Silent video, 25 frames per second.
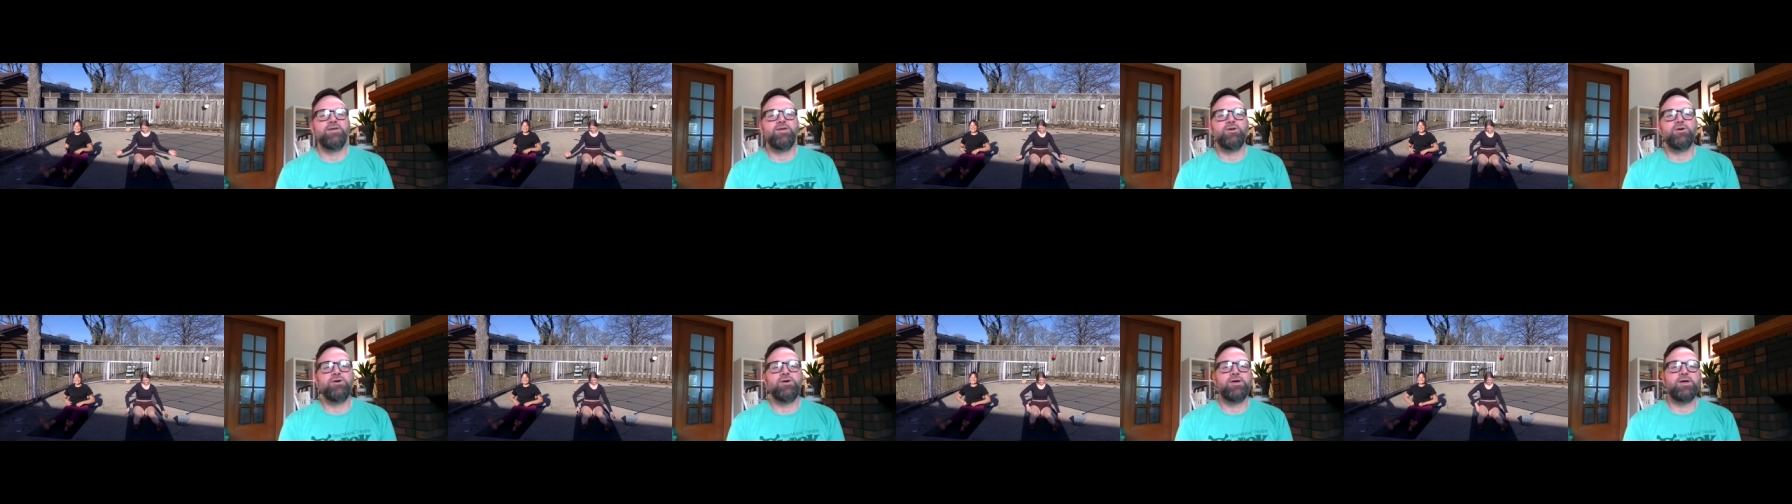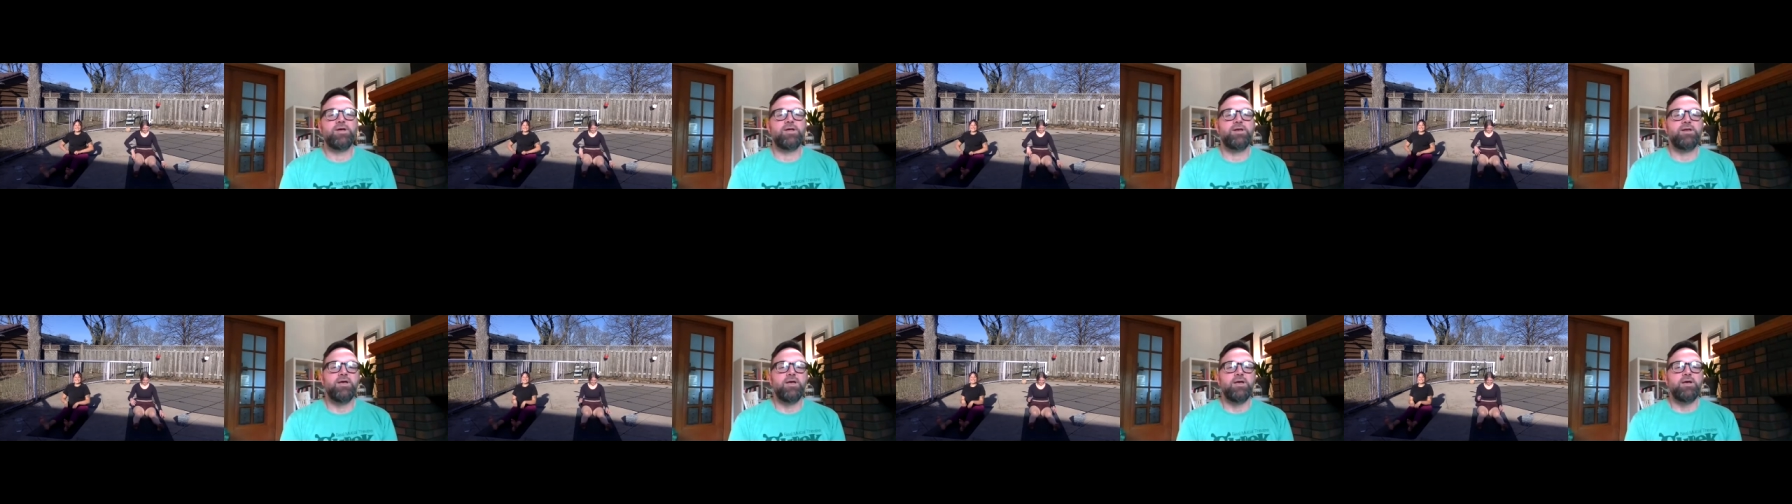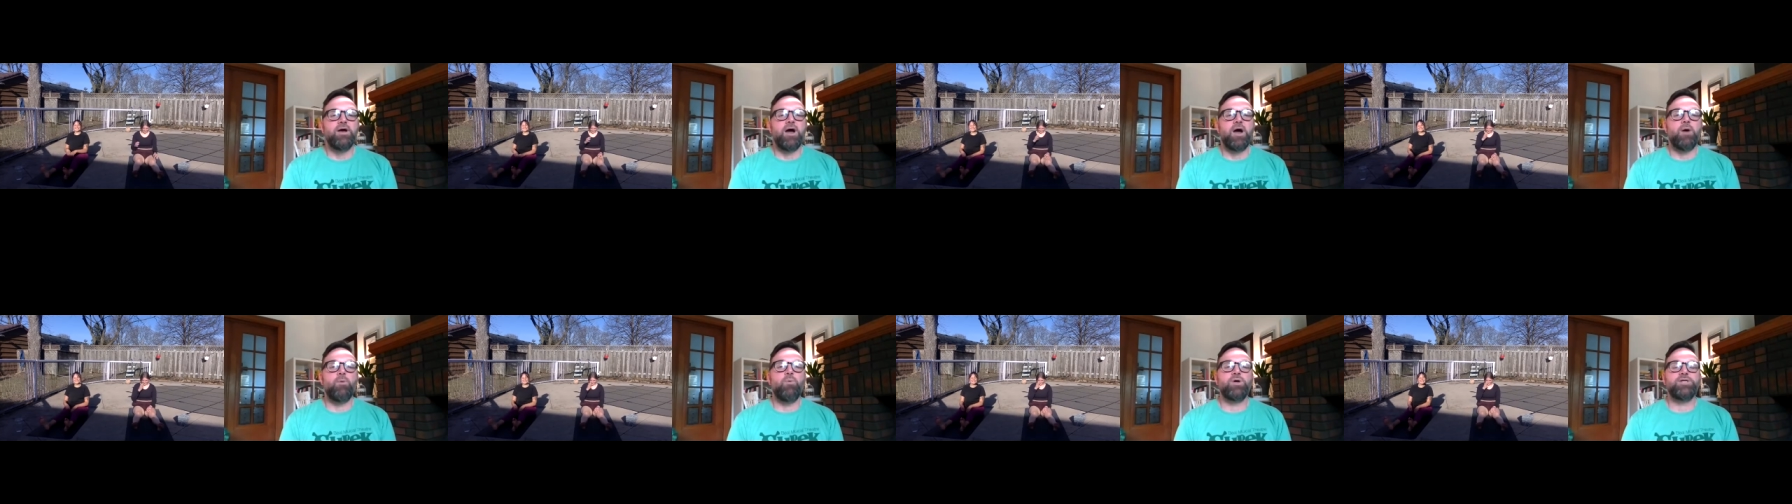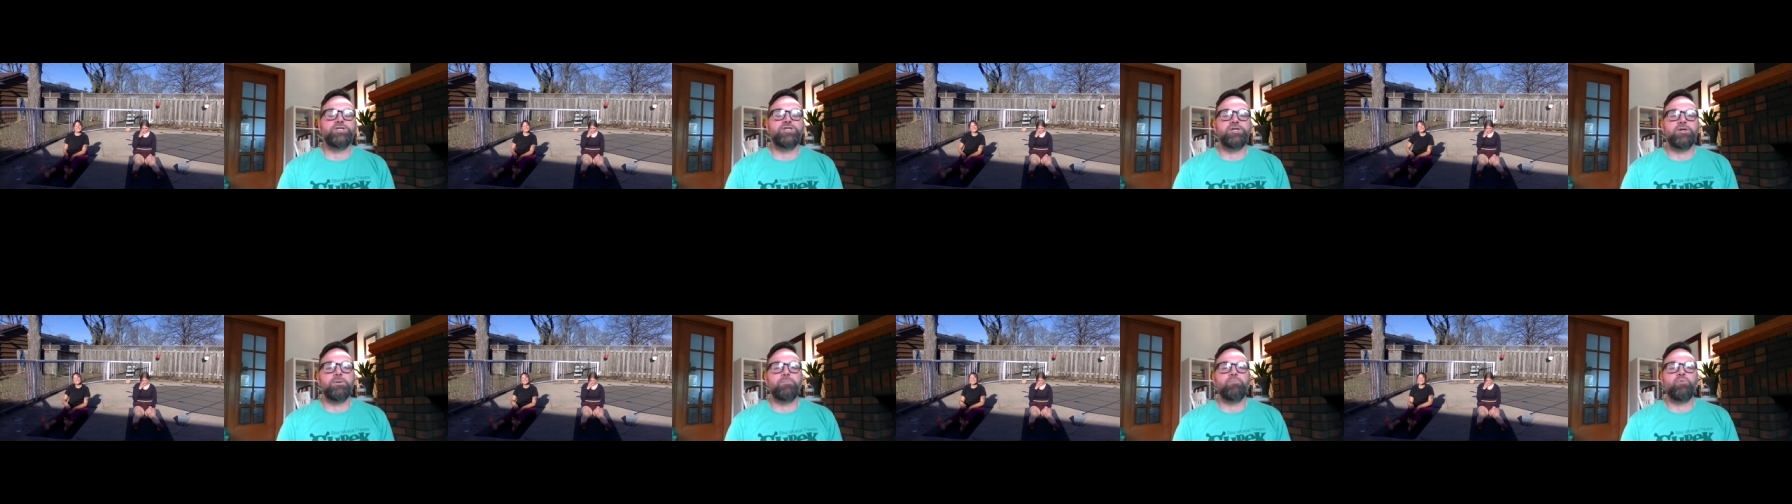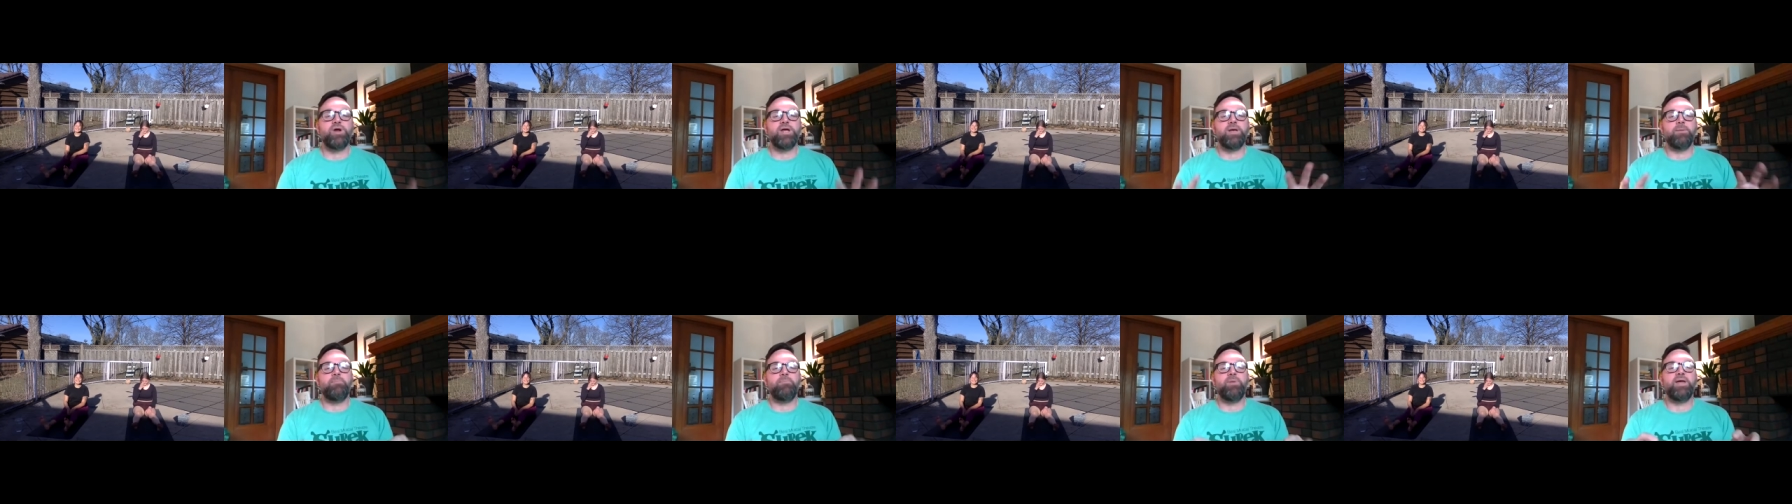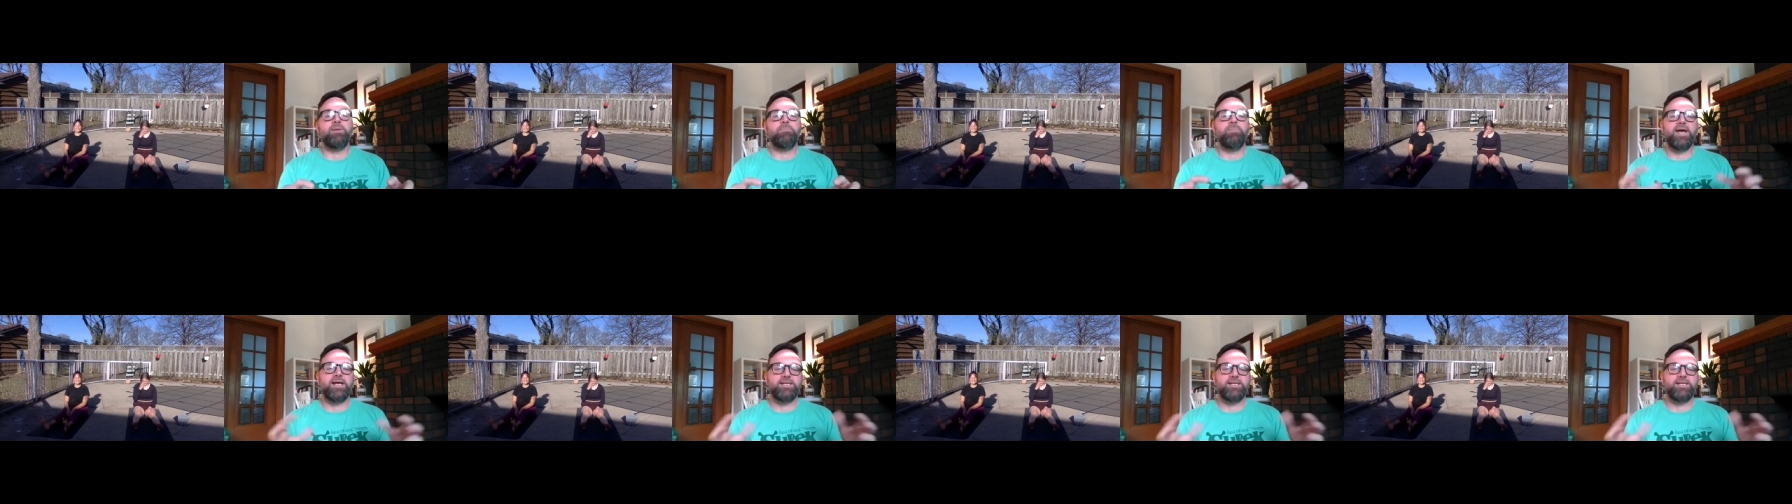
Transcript: Good. I want you to bring a bend